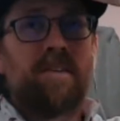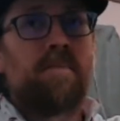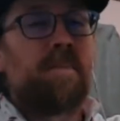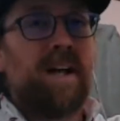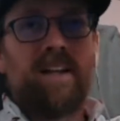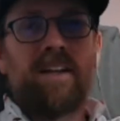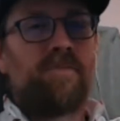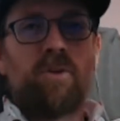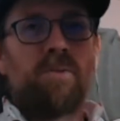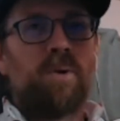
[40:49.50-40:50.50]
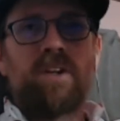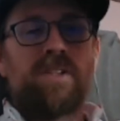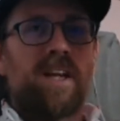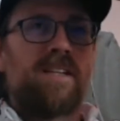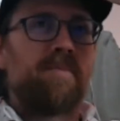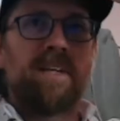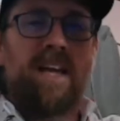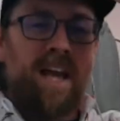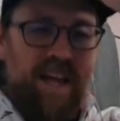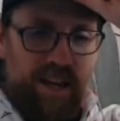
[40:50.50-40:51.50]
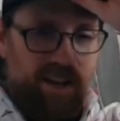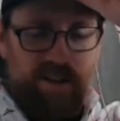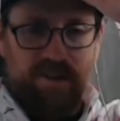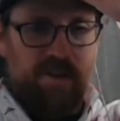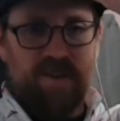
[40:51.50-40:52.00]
but if you would have said to me, hey,